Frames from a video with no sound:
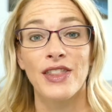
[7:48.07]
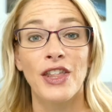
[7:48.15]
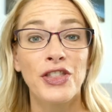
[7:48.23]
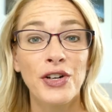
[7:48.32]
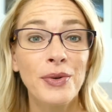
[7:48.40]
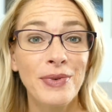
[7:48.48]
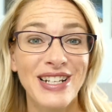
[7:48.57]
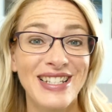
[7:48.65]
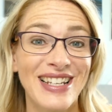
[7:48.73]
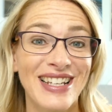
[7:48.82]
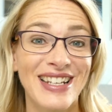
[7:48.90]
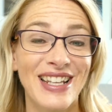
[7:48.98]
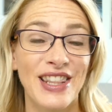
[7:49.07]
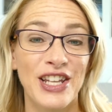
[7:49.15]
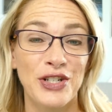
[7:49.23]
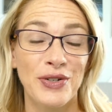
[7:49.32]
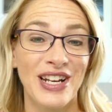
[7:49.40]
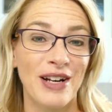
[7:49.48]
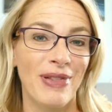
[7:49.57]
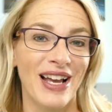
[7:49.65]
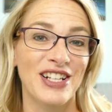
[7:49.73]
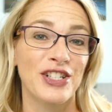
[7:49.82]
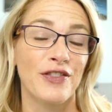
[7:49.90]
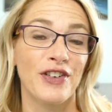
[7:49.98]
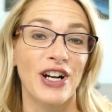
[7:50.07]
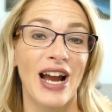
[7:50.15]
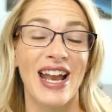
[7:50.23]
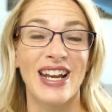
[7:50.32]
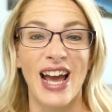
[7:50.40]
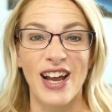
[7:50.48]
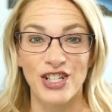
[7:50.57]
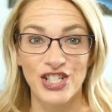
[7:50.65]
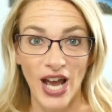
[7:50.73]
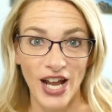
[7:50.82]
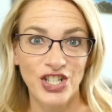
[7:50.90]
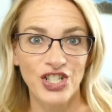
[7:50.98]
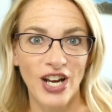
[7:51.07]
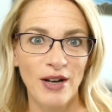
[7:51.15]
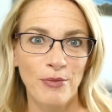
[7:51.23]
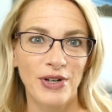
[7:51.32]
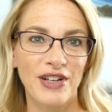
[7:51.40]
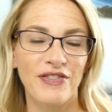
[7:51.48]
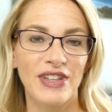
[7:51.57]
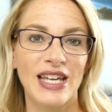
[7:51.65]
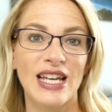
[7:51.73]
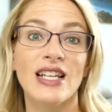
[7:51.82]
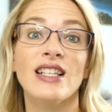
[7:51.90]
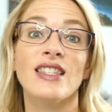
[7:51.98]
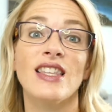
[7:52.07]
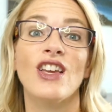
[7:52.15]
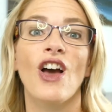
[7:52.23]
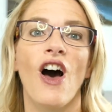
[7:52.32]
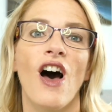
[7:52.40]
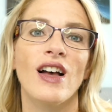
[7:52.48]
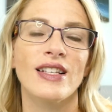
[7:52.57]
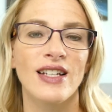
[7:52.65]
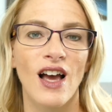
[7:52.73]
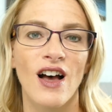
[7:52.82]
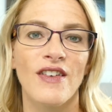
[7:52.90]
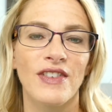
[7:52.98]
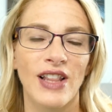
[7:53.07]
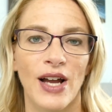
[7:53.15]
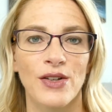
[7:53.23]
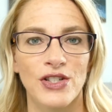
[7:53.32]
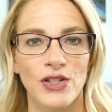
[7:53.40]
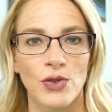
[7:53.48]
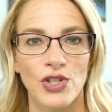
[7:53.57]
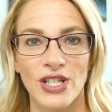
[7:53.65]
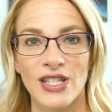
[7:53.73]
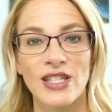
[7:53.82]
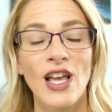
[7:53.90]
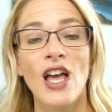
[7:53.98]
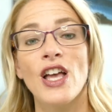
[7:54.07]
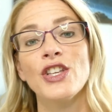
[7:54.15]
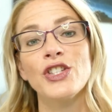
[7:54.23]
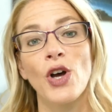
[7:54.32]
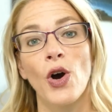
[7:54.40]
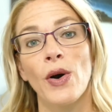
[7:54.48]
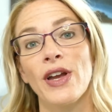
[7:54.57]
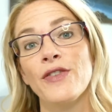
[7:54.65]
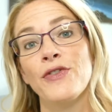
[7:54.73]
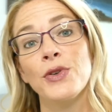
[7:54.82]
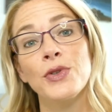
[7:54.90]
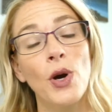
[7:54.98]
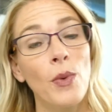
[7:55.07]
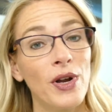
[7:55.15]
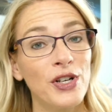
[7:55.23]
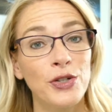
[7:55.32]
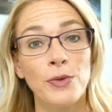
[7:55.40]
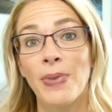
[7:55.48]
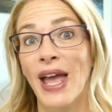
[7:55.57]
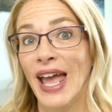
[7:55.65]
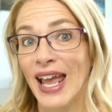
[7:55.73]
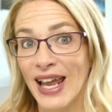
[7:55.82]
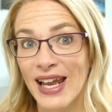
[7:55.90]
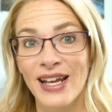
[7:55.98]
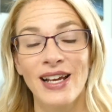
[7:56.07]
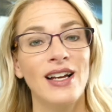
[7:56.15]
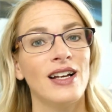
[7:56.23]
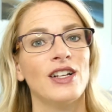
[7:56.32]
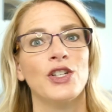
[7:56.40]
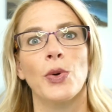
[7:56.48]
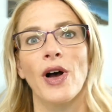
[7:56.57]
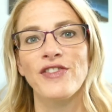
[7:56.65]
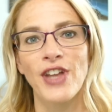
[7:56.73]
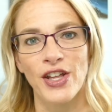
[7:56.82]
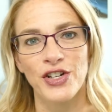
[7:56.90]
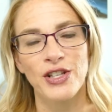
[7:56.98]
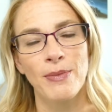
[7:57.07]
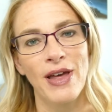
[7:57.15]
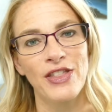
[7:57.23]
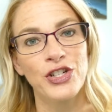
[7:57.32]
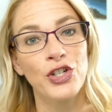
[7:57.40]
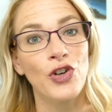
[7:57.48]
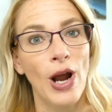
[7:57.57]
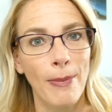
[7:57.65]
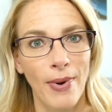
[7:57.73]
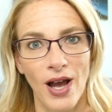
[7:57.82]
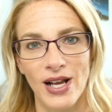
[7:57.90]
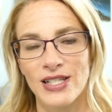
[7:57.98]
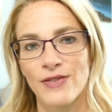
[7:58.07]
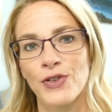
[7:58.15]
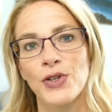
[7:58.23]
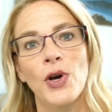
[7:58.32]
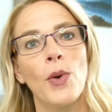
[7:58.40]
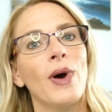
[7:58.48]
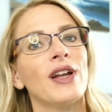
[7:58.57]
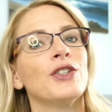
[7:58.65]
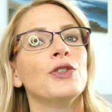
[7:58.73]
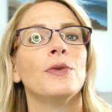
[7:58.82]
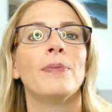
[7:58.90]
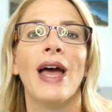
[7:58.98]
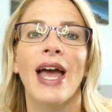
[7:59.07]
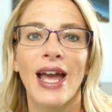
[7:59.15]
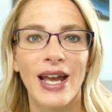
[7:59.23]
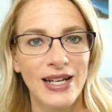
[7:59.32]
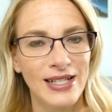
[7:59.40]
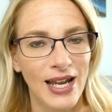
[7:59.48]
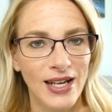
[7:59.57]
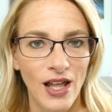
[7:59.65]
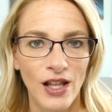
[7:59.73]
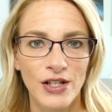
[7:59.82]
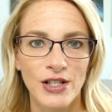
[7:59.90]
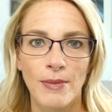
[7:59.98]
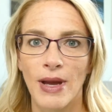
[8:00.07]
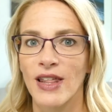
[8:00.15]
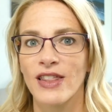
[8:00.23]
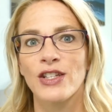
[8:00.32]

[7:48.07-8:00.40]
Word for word: The third reason that you need a Plex server, and I touched on it briefly, is the cost of cloud solutions. So if you don't want to pay $12 a month to Dropbox, if you don't want to pay $10 a month